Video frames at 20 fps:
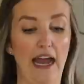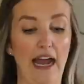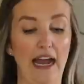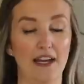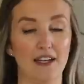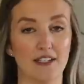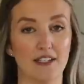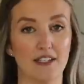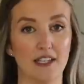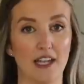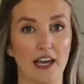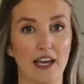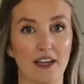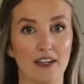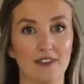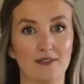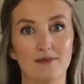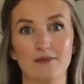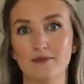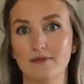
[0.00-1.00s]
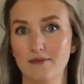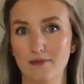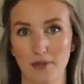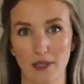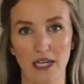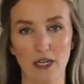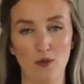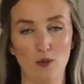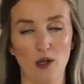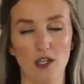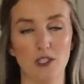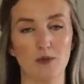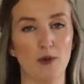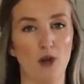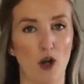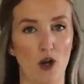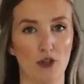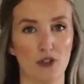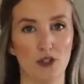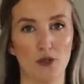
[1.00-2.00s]
has like plain ones,
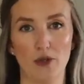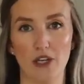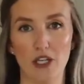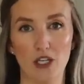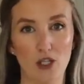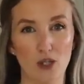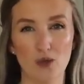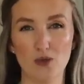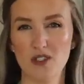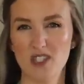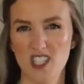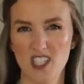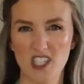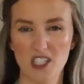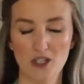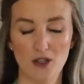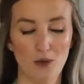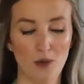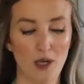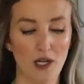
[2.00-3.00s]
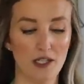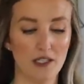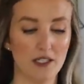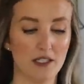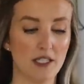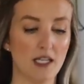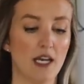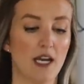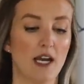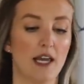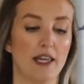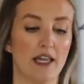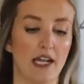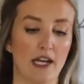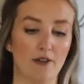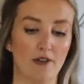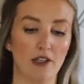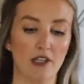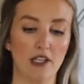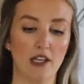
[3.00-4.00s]
but also like cute seasonal ones that
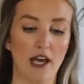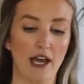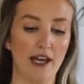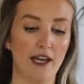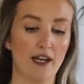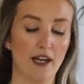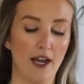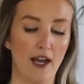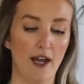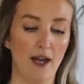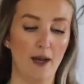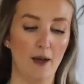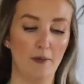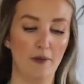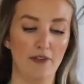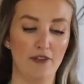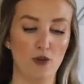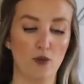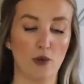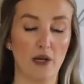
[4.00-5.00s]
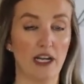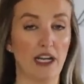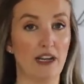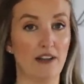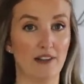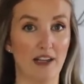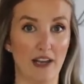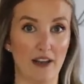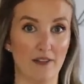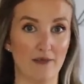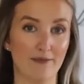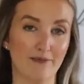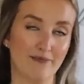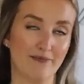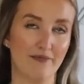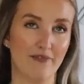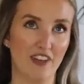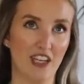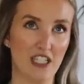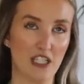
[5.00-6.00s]
I really like if you want to get like
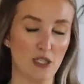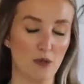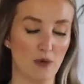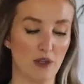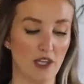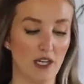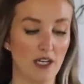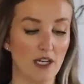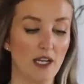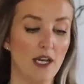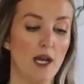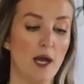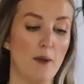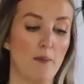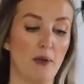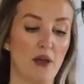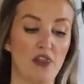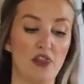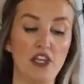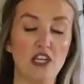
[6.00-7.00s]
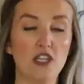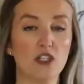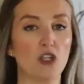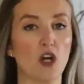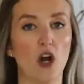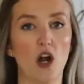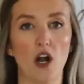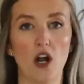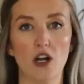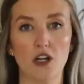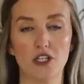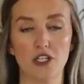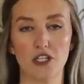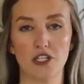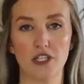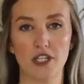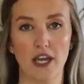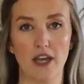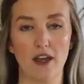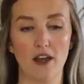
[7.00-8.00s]
fancy with it. But these are
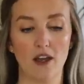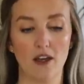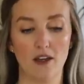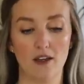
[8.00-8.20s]
just like